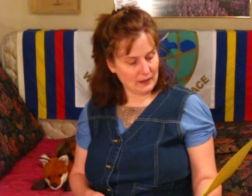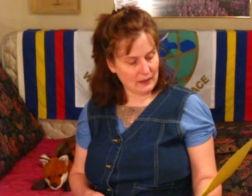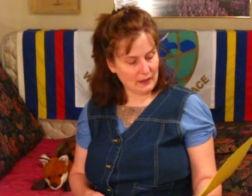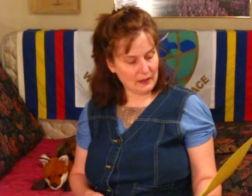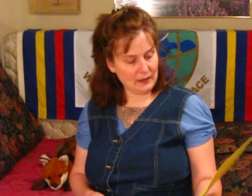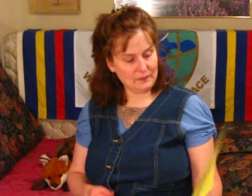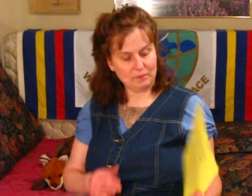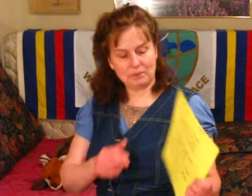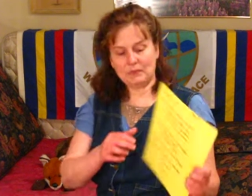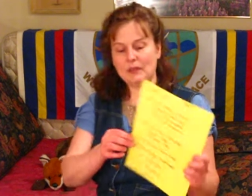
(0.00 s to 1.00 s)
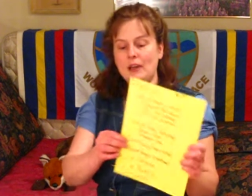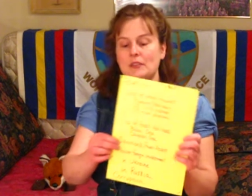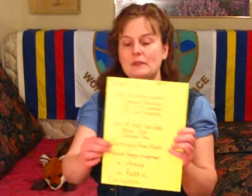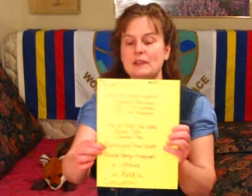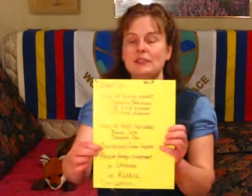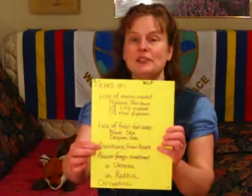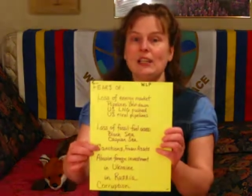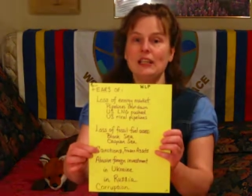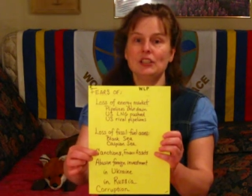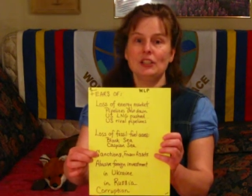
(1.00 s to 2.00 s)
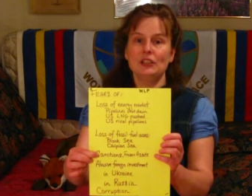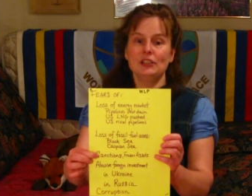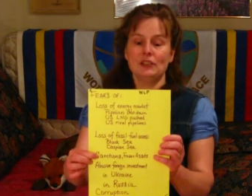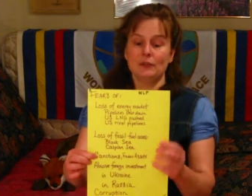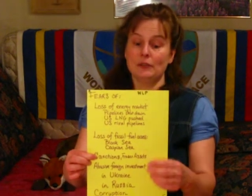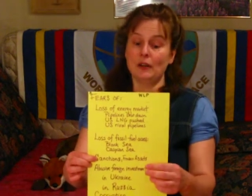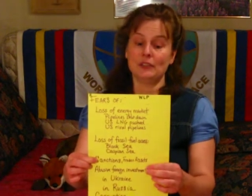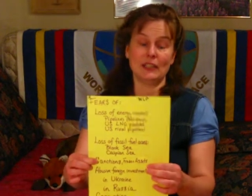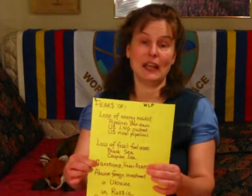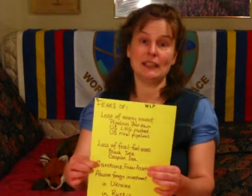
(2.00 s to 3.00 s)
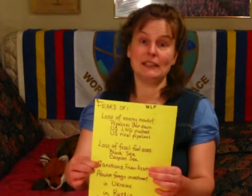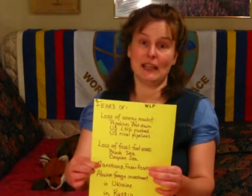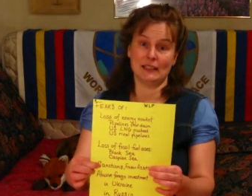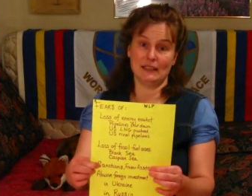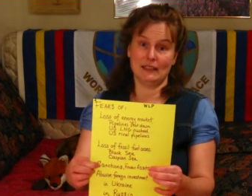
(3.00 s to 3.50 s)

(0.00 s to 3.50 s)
Other fears: sanctions, frozen assets.